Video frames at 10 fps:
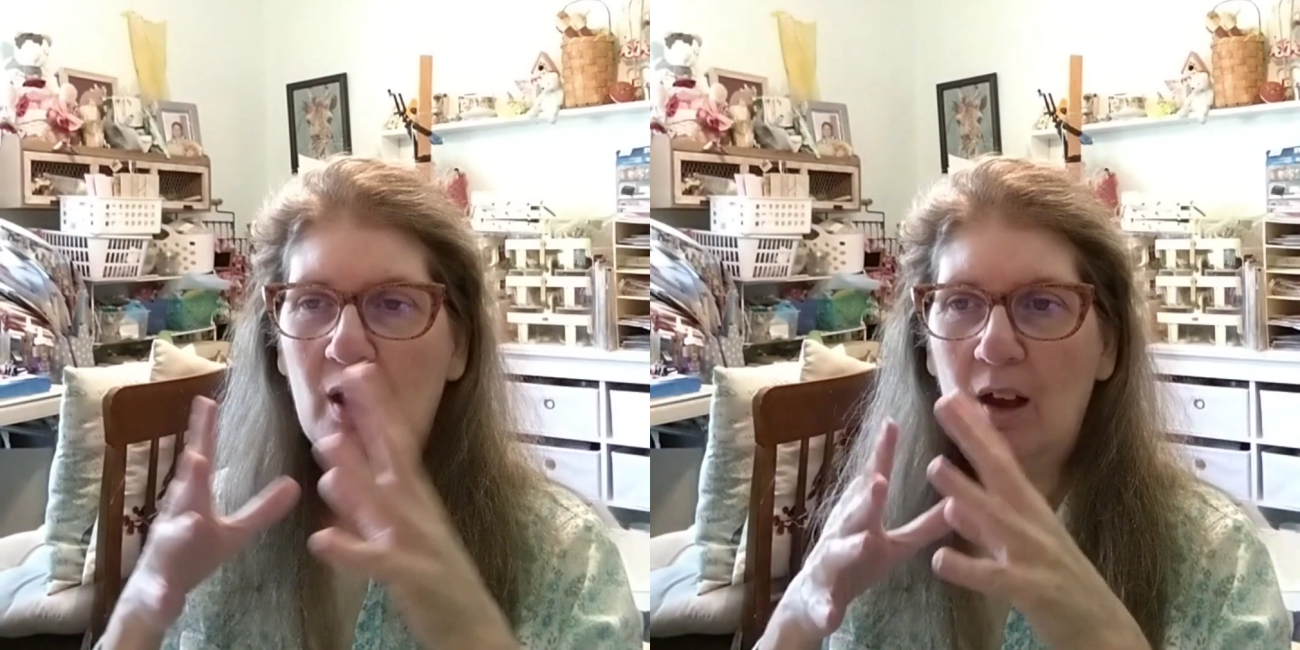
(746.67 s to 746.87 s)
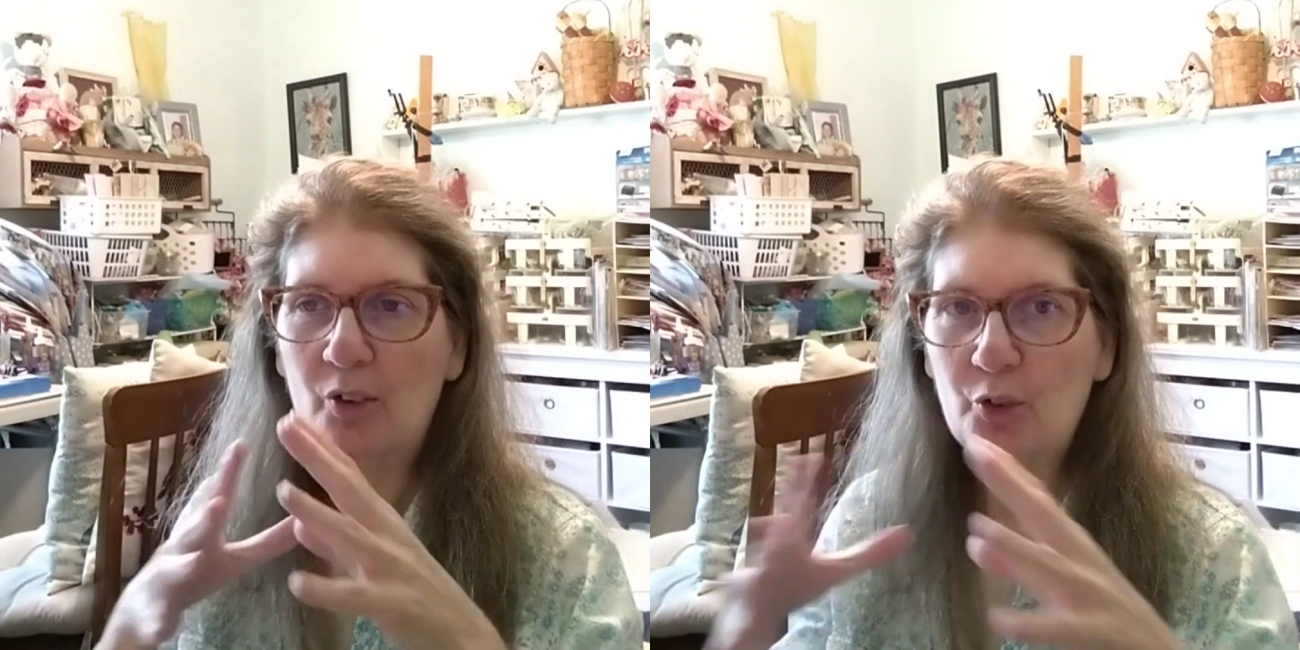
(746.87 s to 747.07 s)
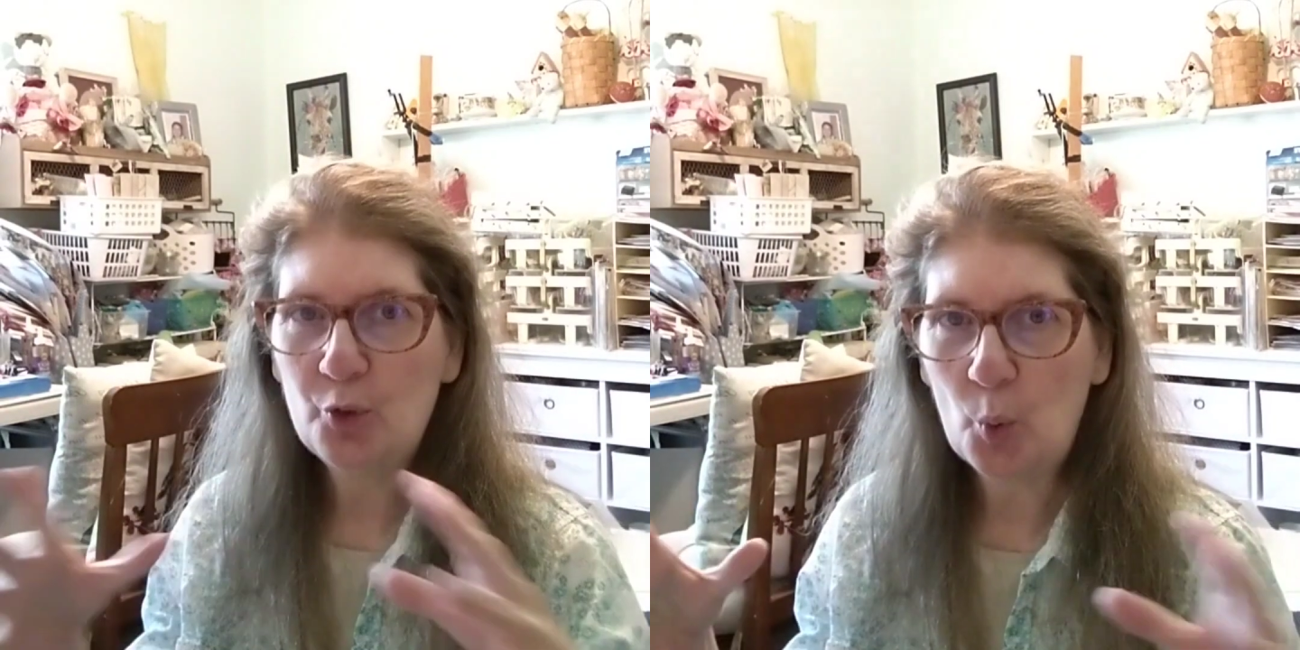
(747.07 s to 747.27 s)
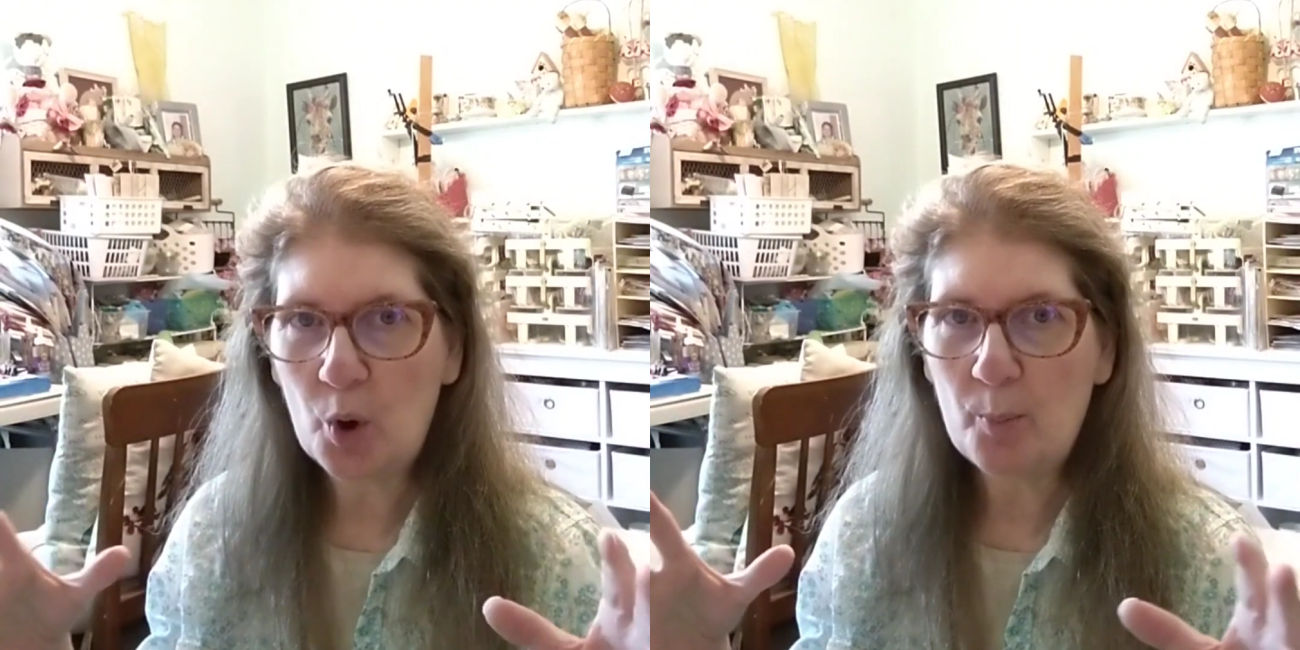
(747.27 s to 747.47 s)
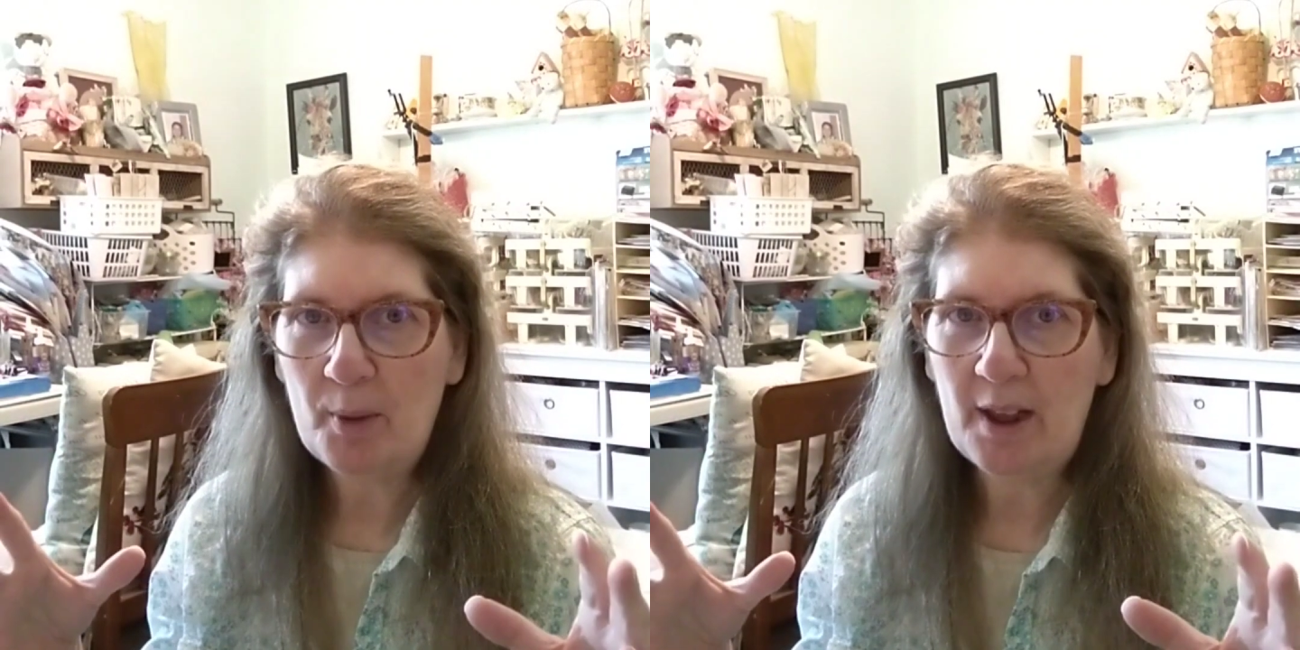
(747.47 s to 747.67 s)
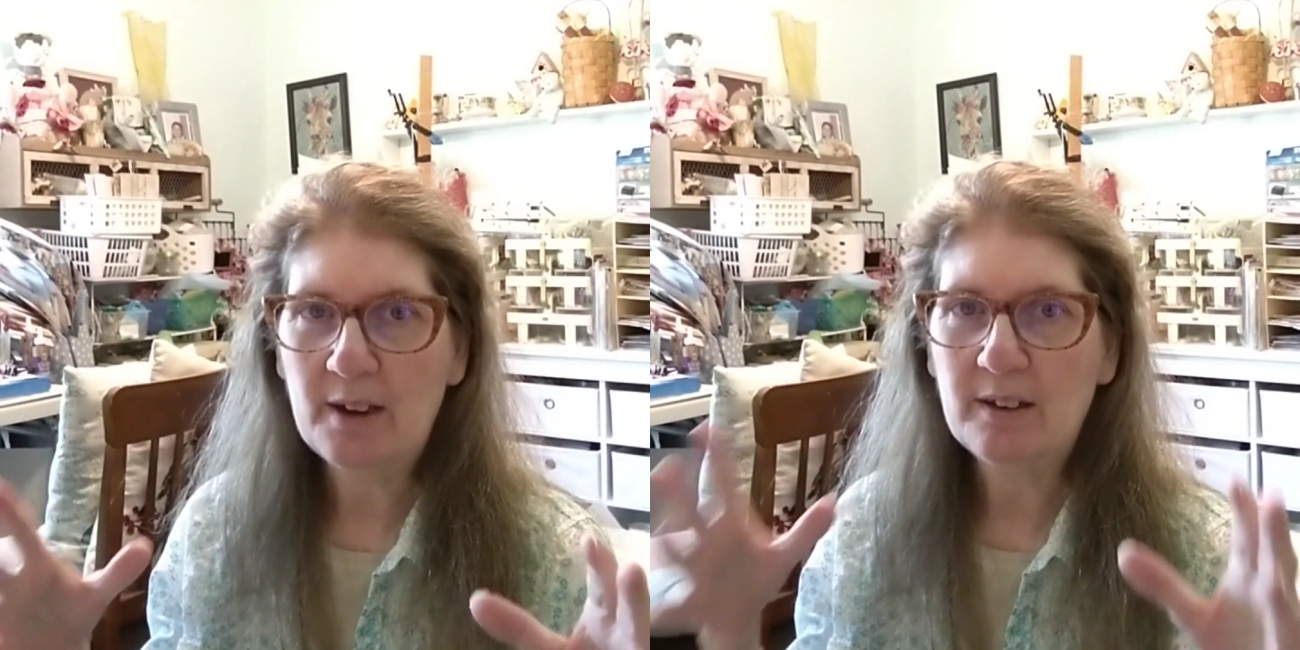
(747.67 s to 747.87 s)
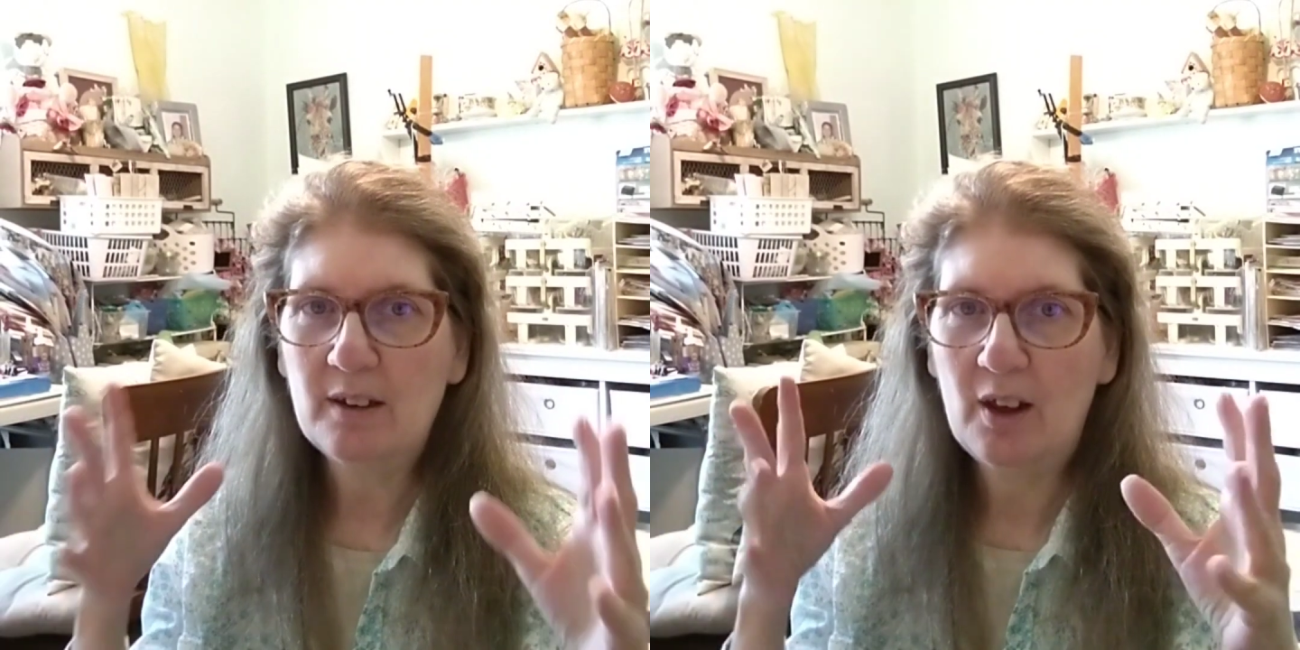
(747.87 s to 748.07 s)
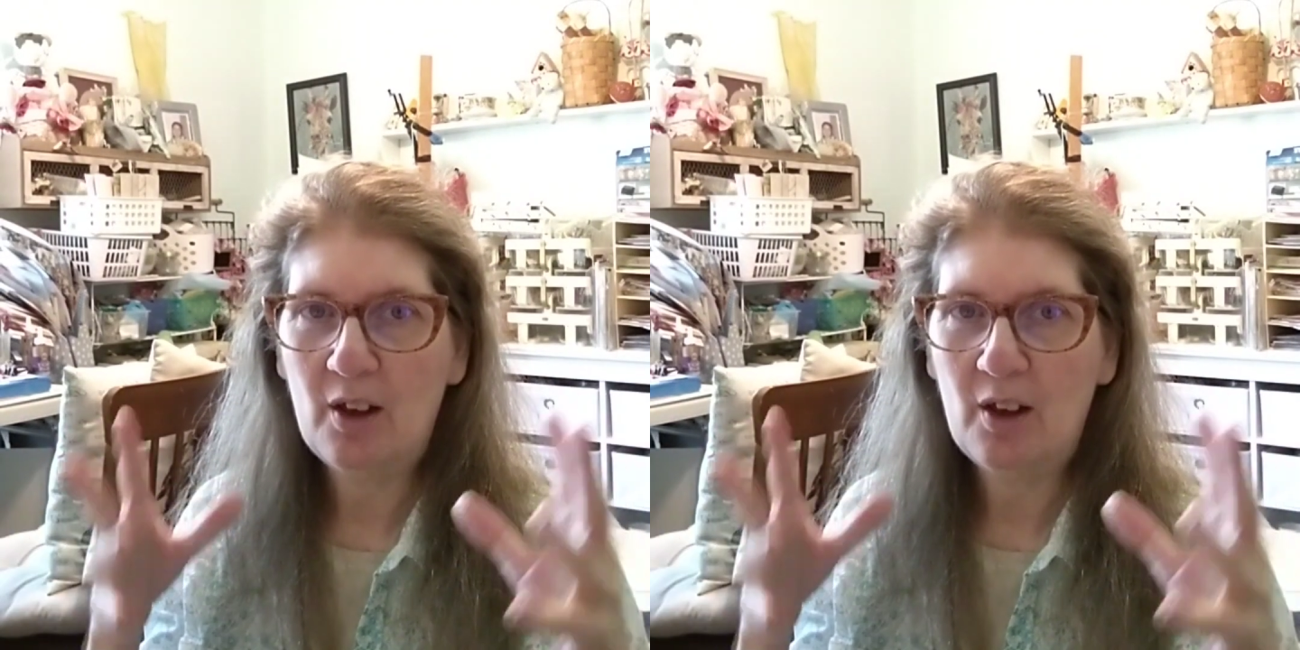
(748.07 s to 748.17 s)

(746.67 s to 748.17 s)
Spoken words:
assortment